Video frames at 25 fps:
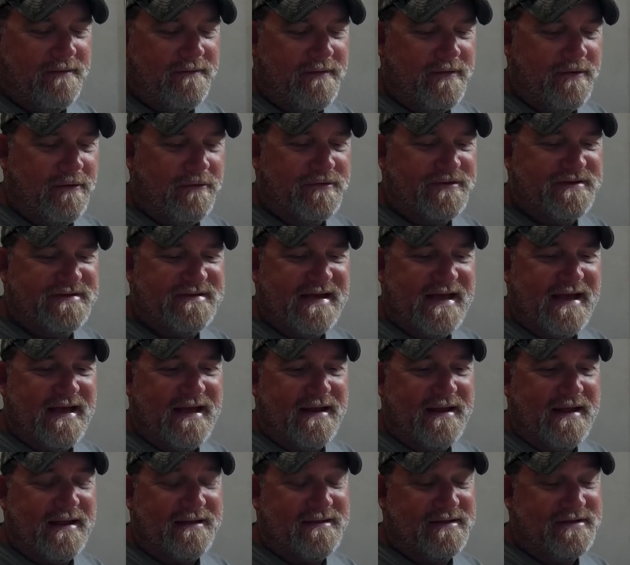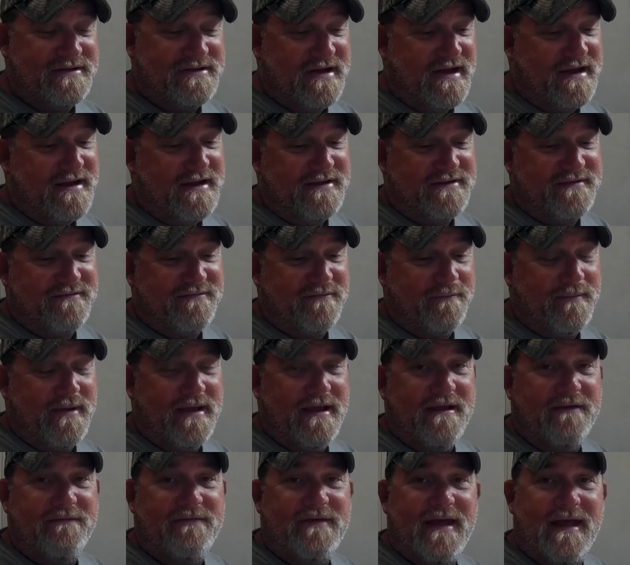The old saying at the jetties for me,
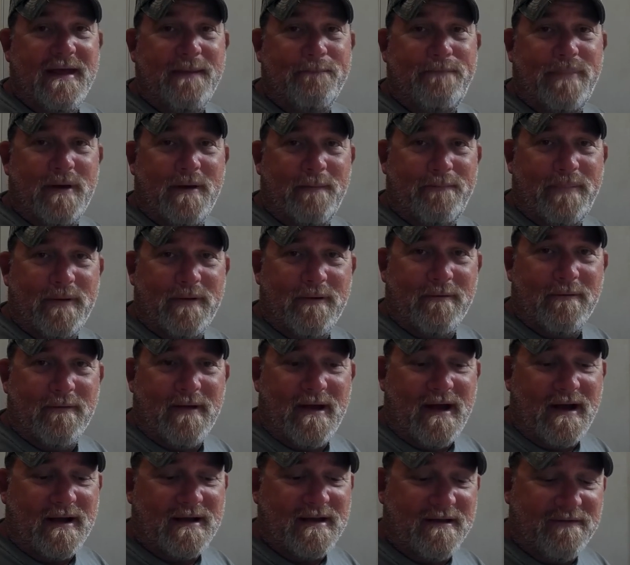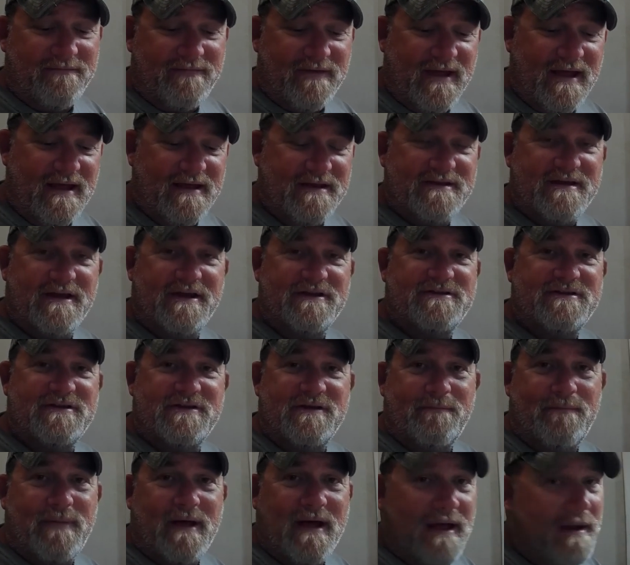if you ain't bumping a rock and if you ain't touching
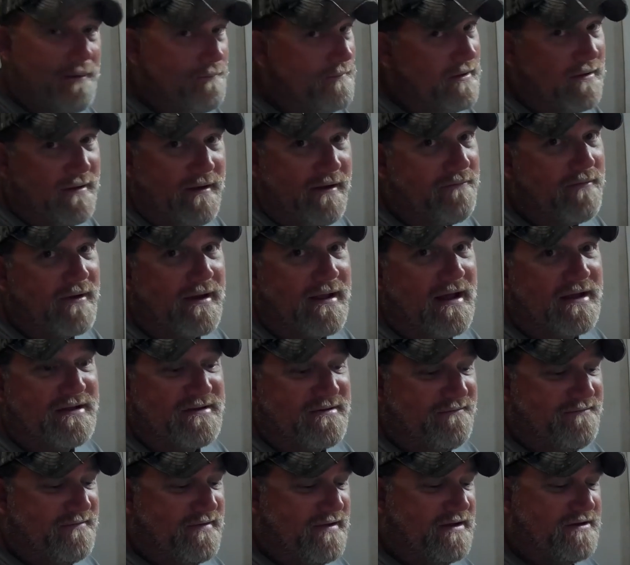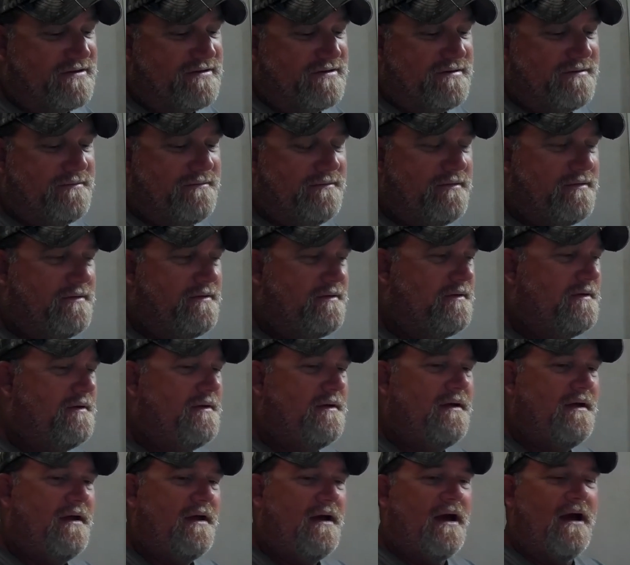the bottom, you'll never catch a fish.
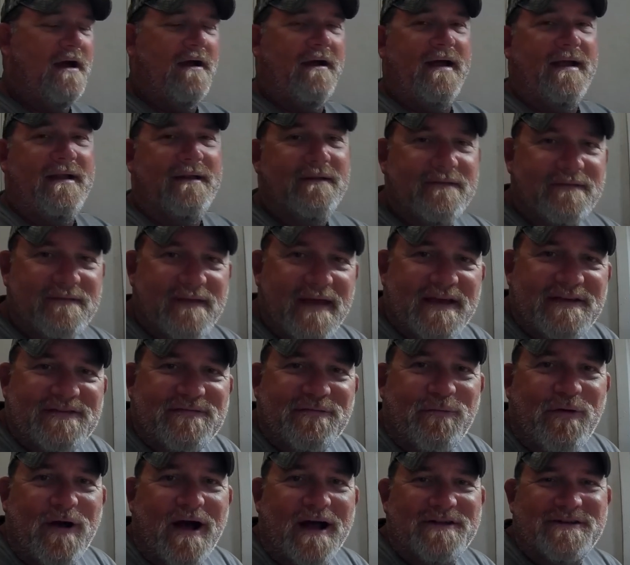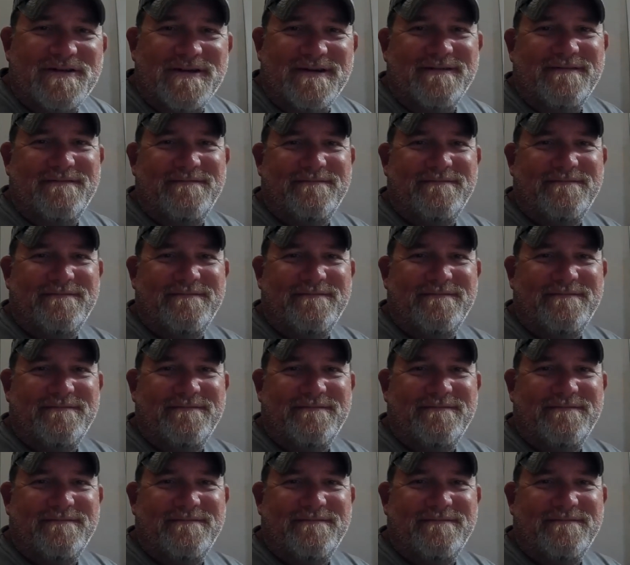All right, thanks for watching.